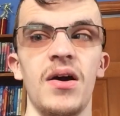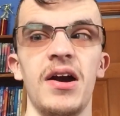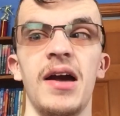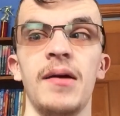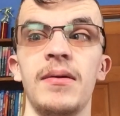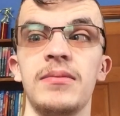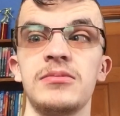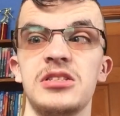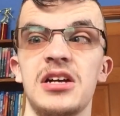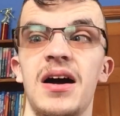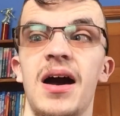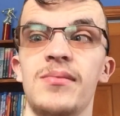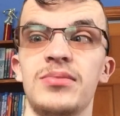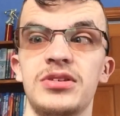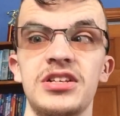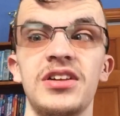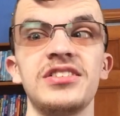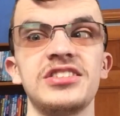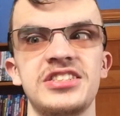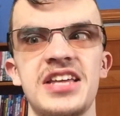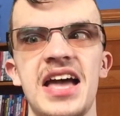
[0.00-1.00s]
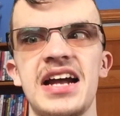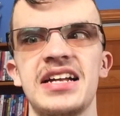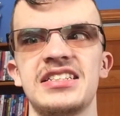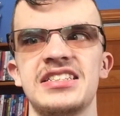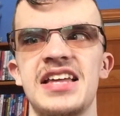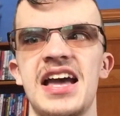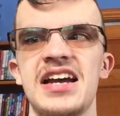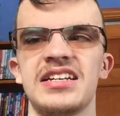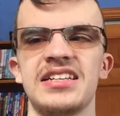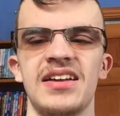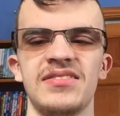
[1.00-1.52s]
and so I'm still kind
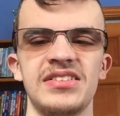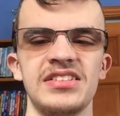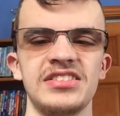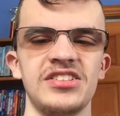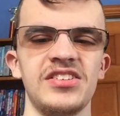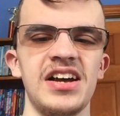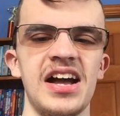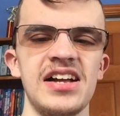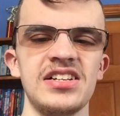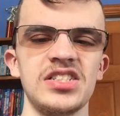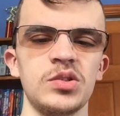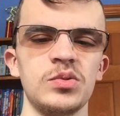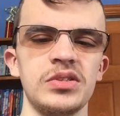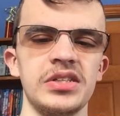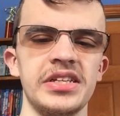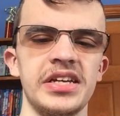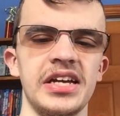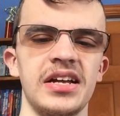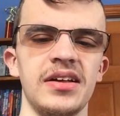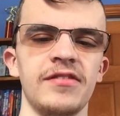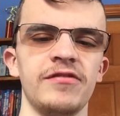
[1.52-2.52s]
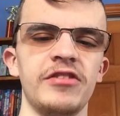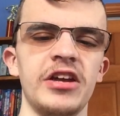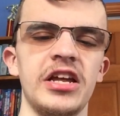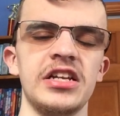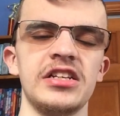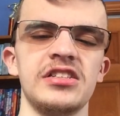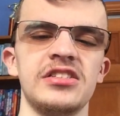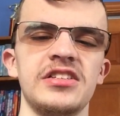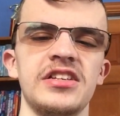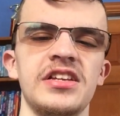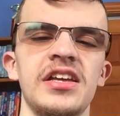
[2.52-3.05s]
of doing
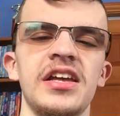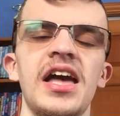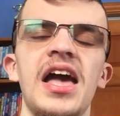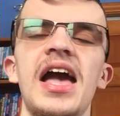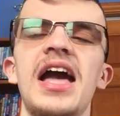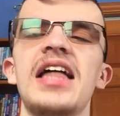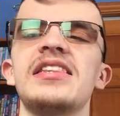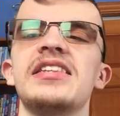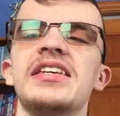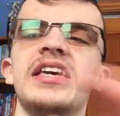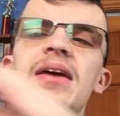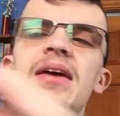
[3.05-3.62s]
the